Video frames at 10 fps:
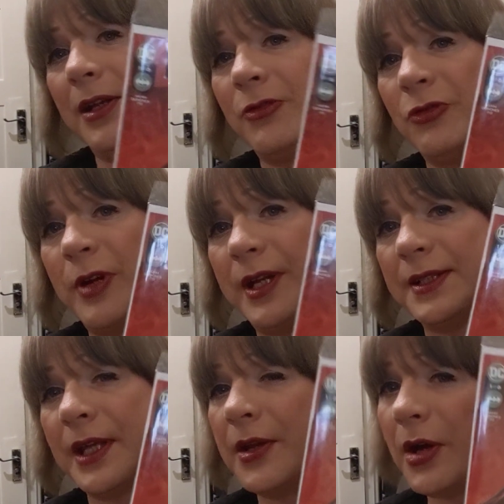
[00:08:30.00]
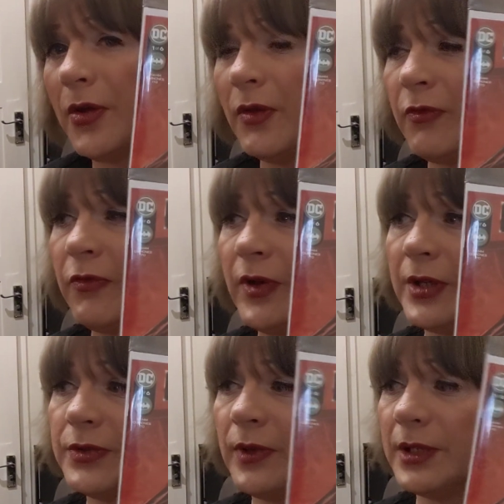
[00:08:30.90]
you read this. I know
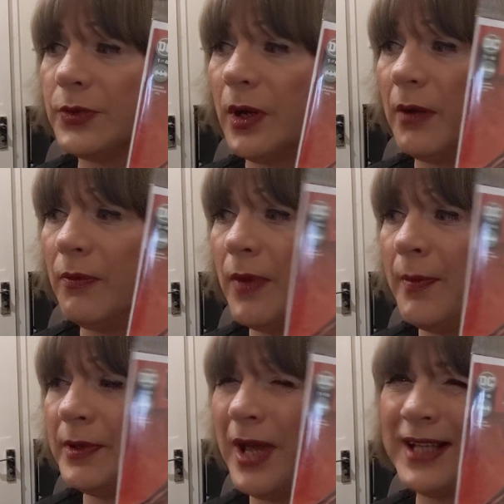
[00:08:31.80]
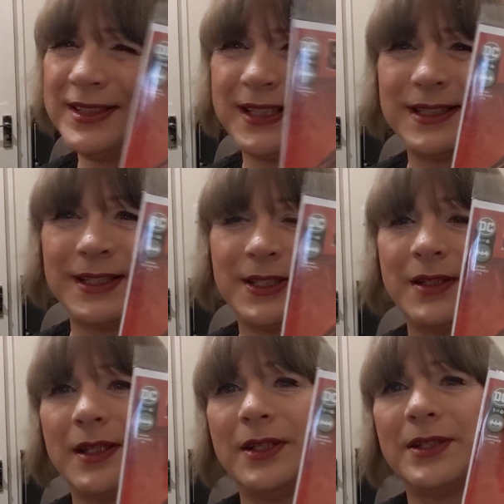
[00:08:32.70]
that's what made me hesitate
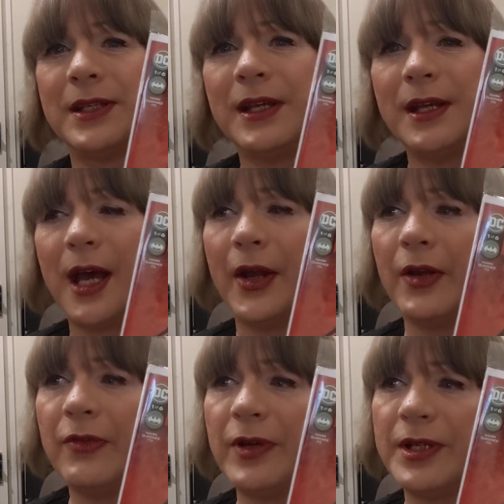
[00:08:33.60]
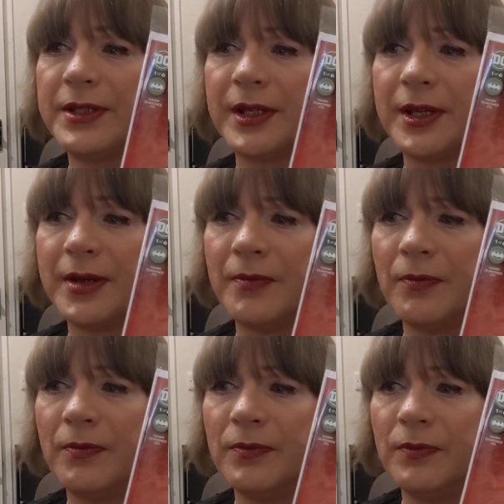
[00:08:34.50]
initially, because I know the first
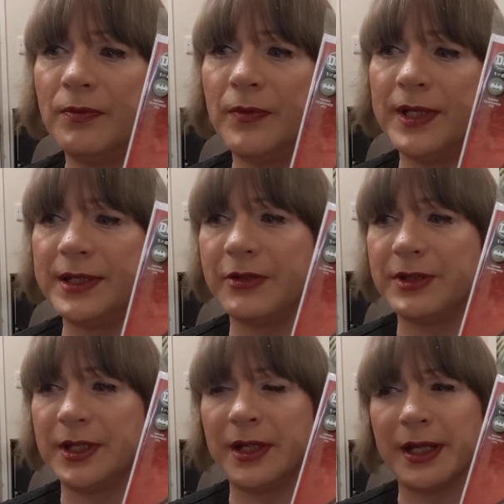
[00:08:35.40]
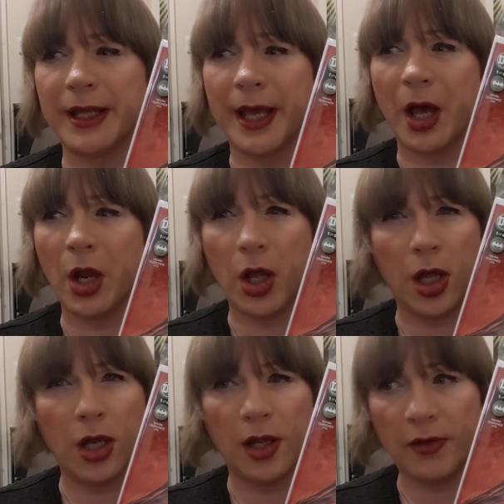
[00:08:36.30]
miniseries didn't get a lot
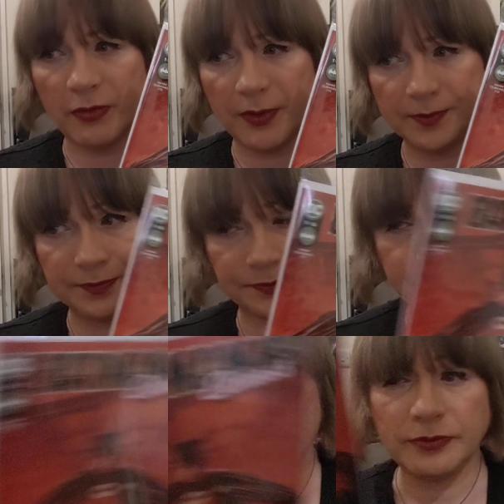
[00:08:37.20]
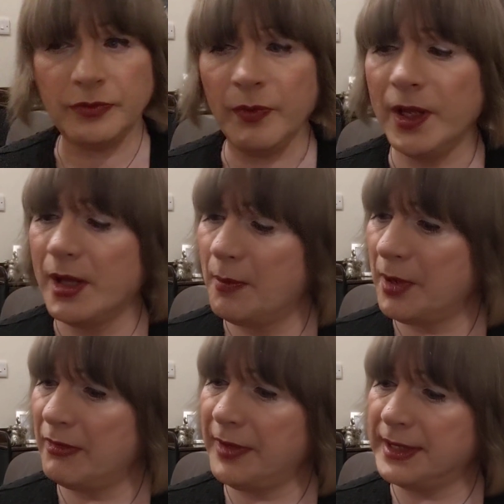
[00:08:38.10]
of love,
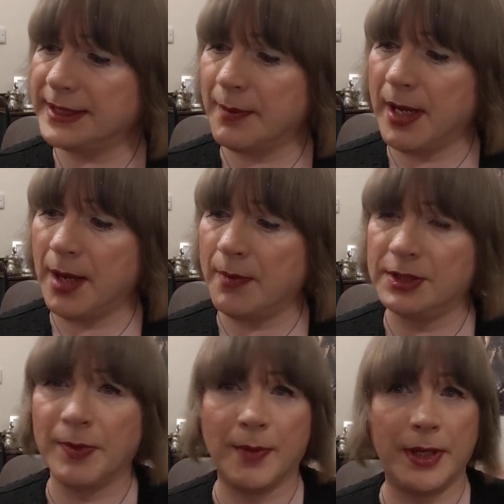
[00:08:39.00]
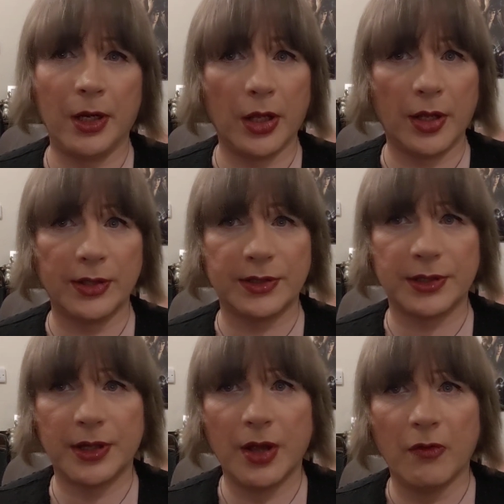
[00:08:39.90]
but I think Sam Hamm has maybe
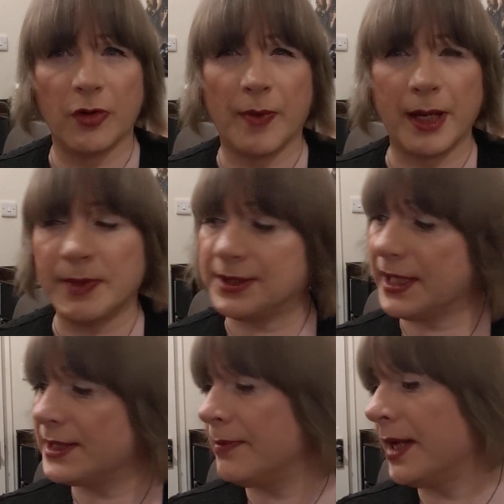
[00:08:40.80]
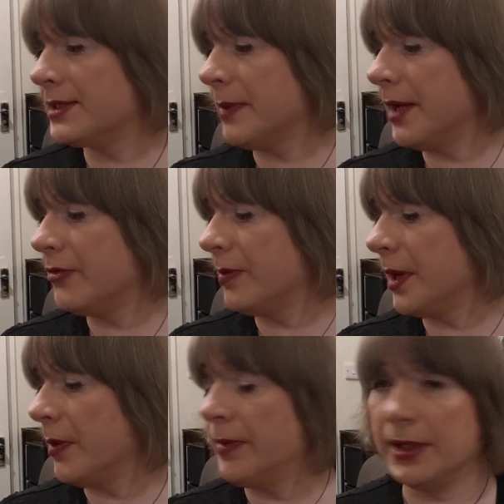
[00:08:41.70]
learnt from any mistakes he might have made from
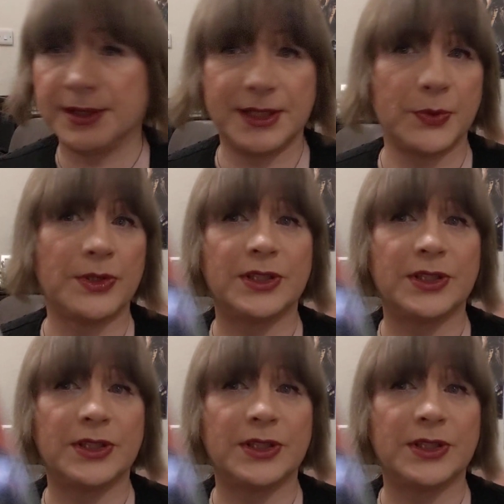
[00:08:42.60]
that one, because this was